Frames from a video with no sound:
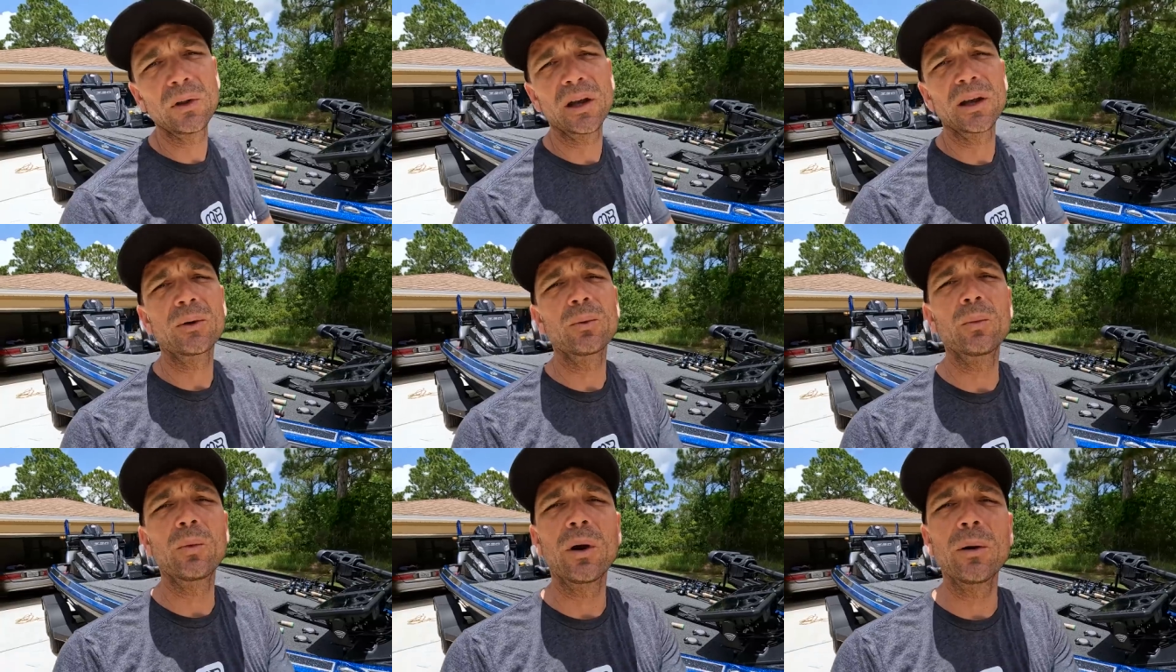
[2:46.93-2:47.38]

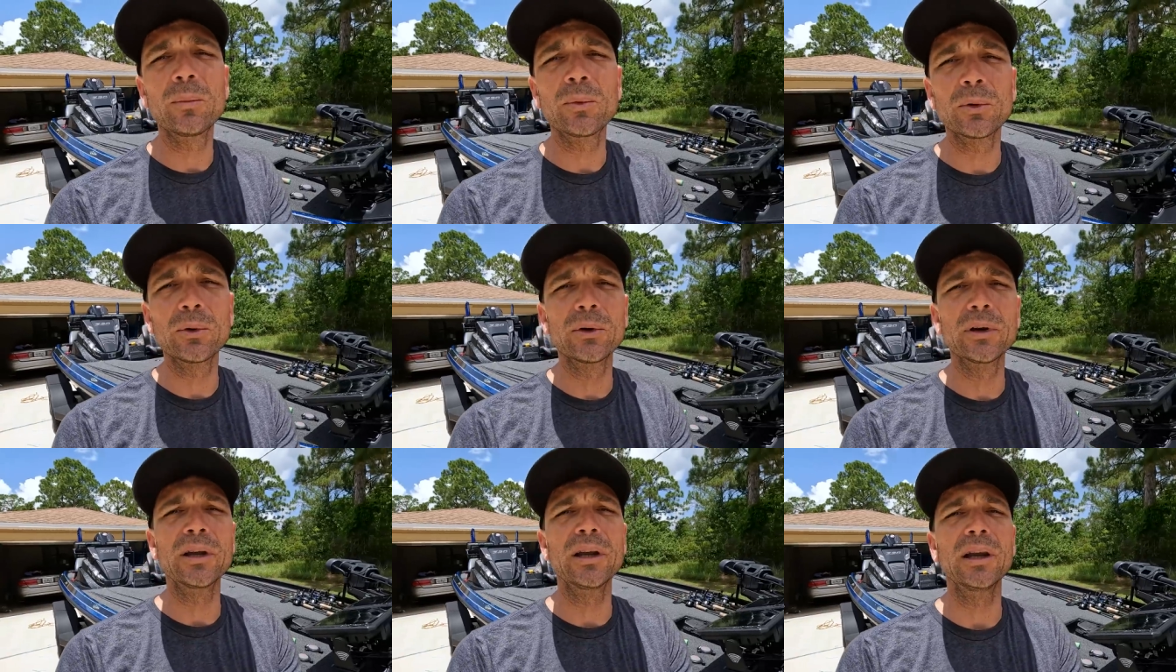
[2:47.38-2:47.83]
like
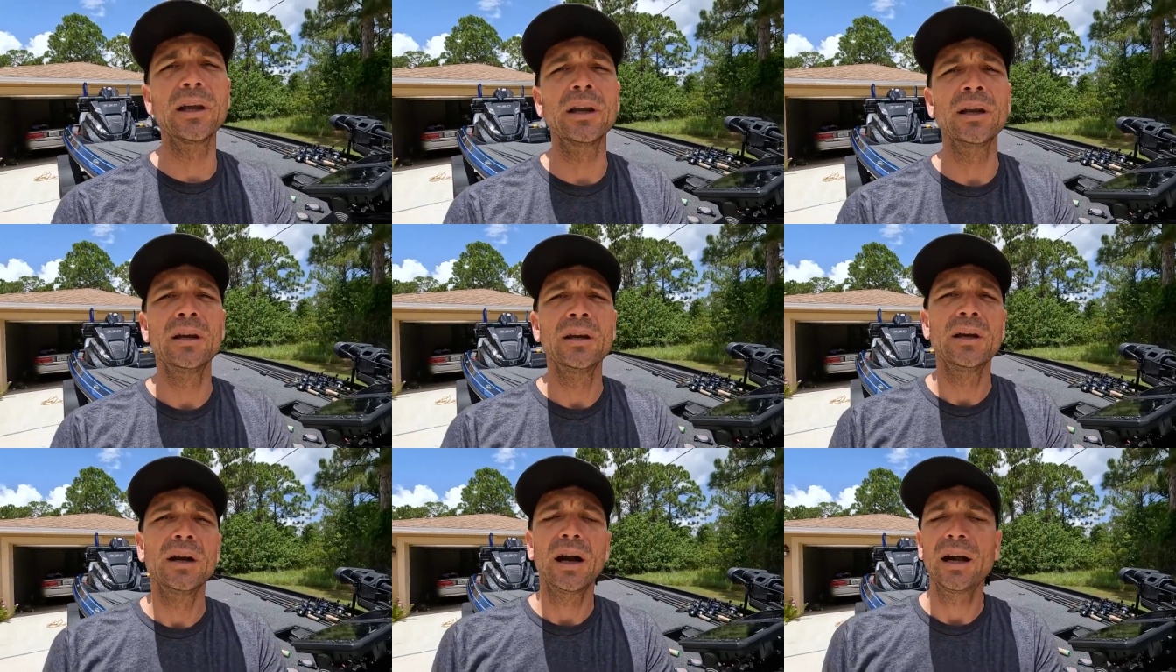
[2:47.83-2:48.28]
rubbery,
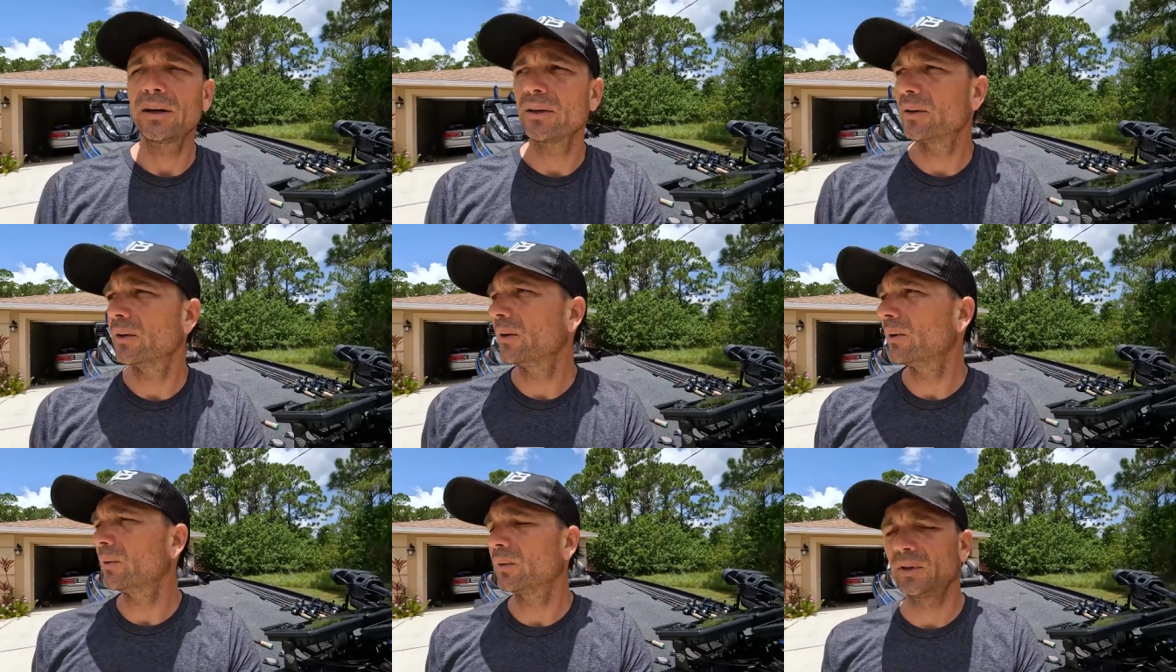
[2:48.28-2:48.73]
I don't
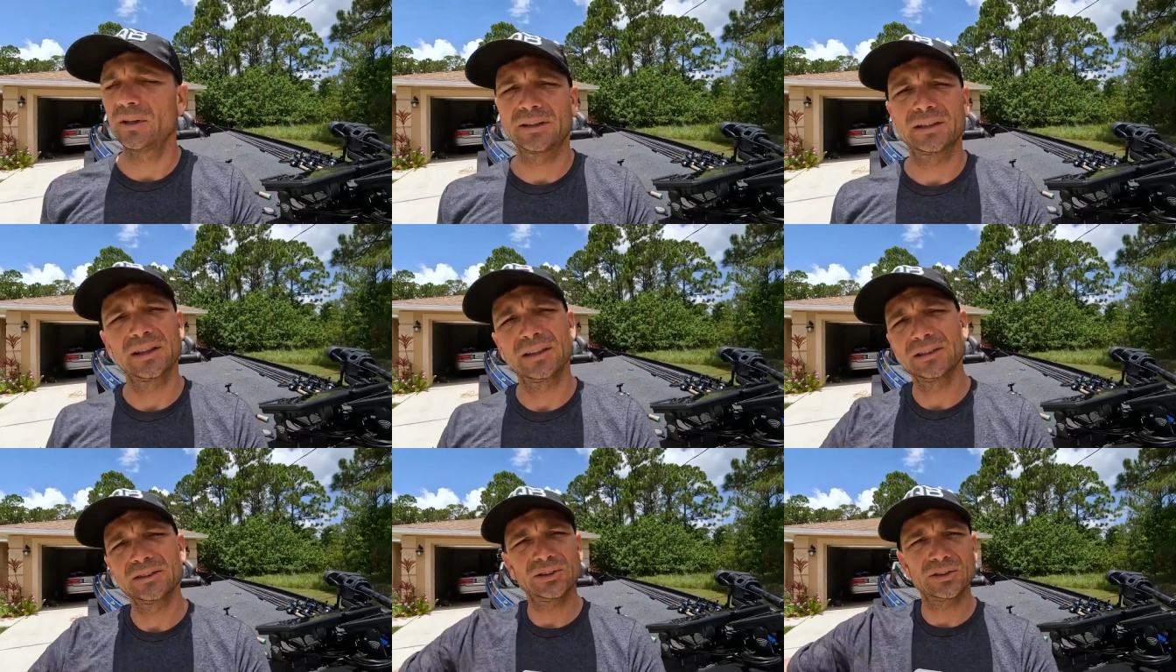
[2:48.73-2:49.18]
know, like
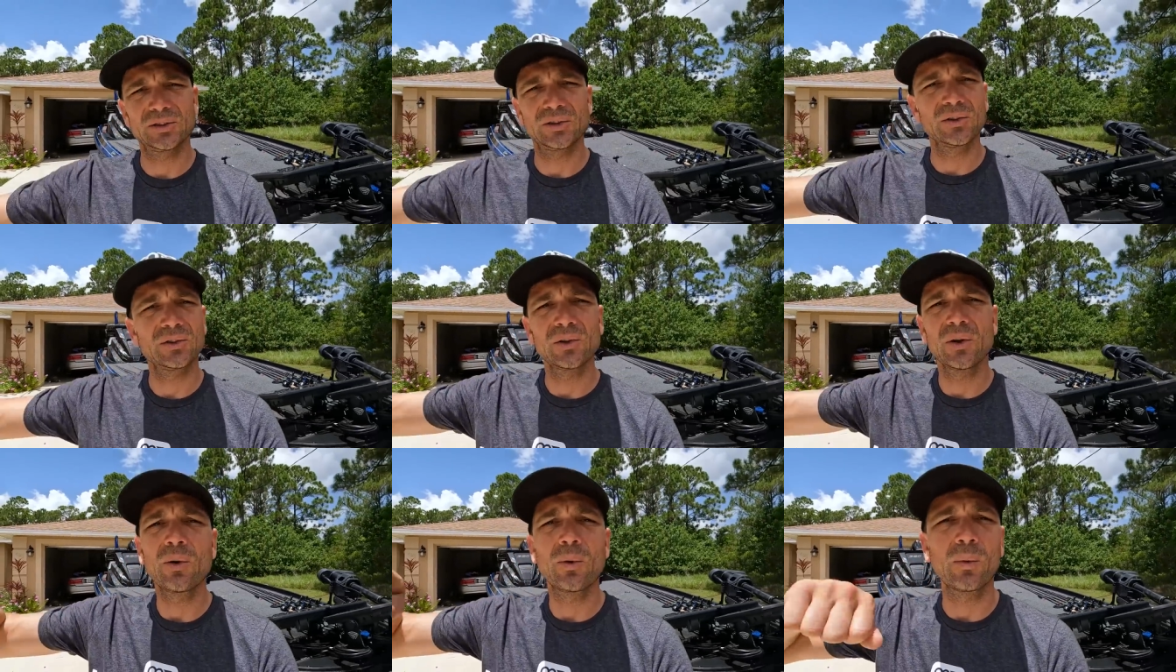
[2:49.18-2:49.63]
just
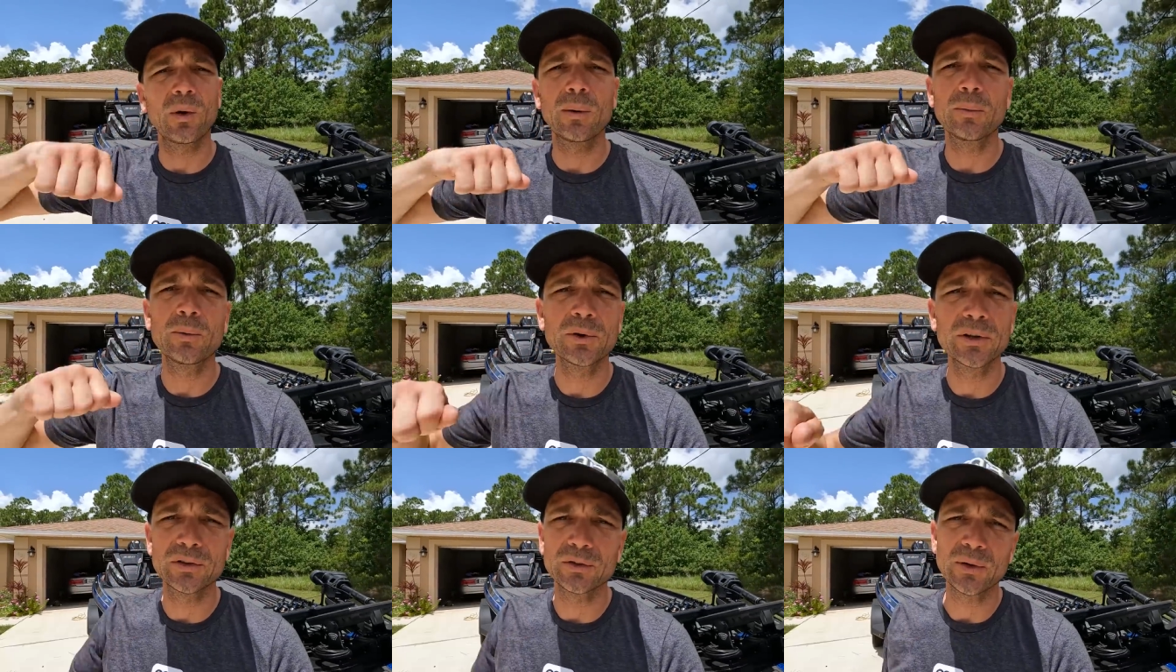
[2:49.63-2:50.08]
those little
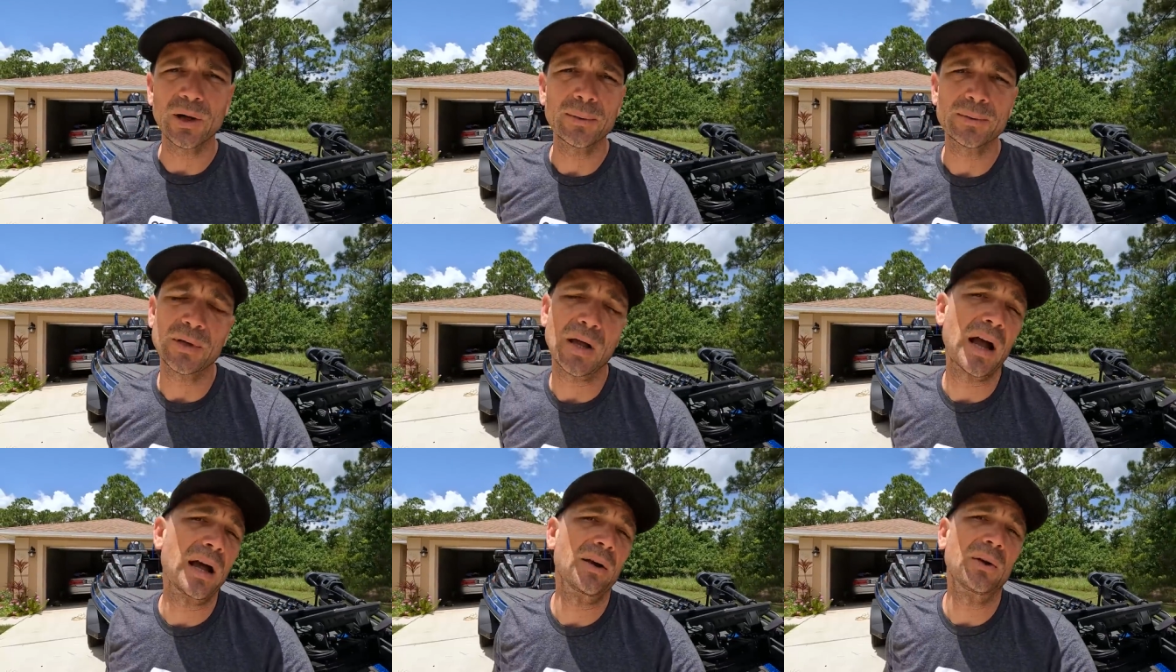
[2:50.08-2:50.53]
rubbery
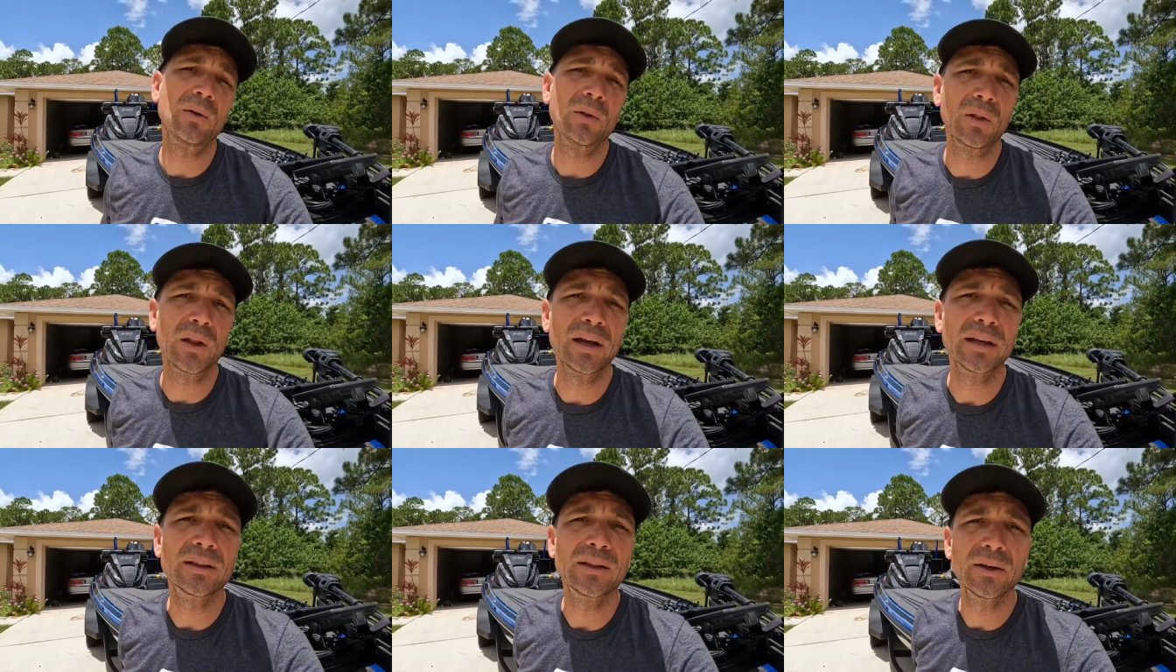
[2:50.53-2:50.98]
straps. I don't
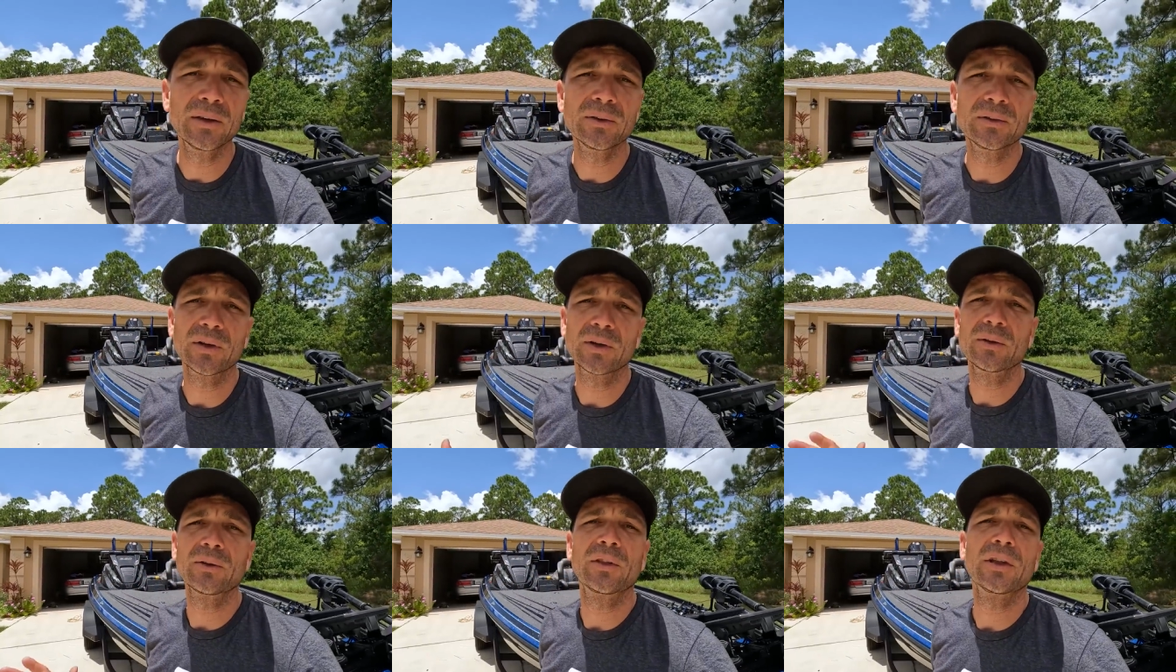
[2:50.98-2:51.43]
like those.
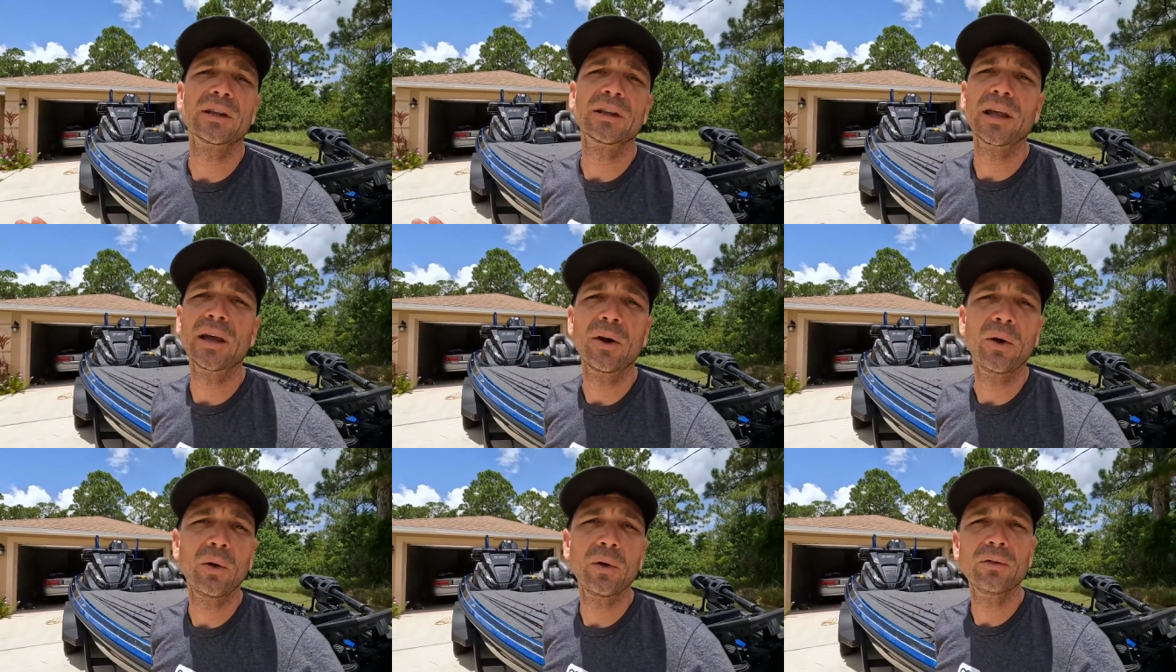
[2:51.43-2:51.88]
I don't think
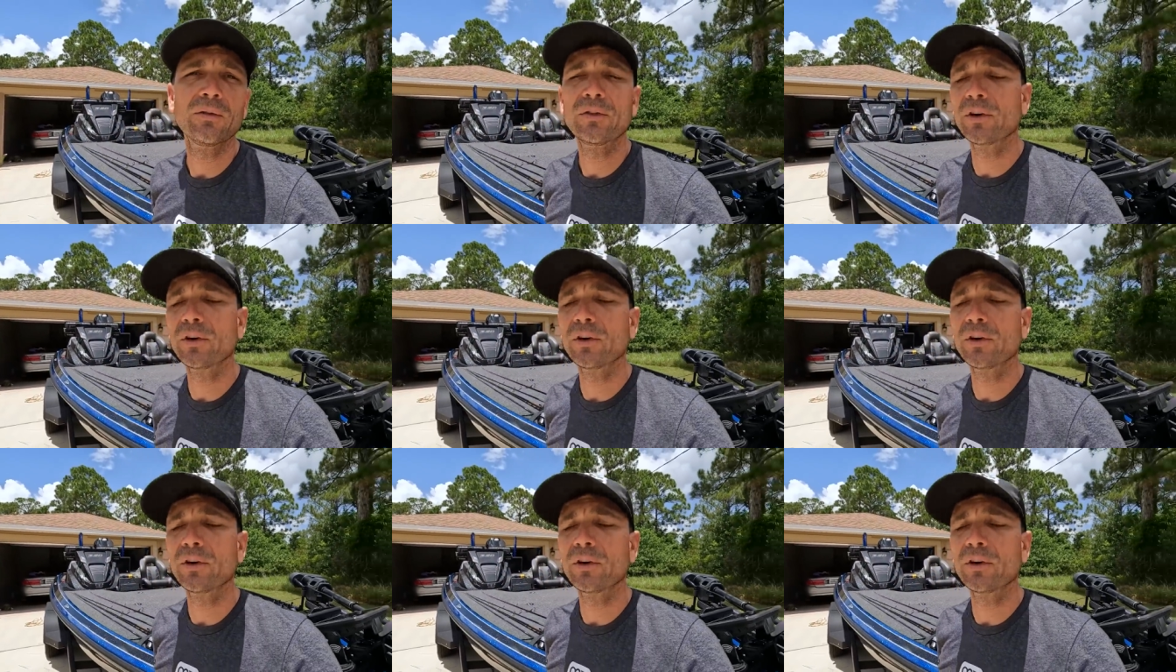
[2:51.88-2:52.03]
they hold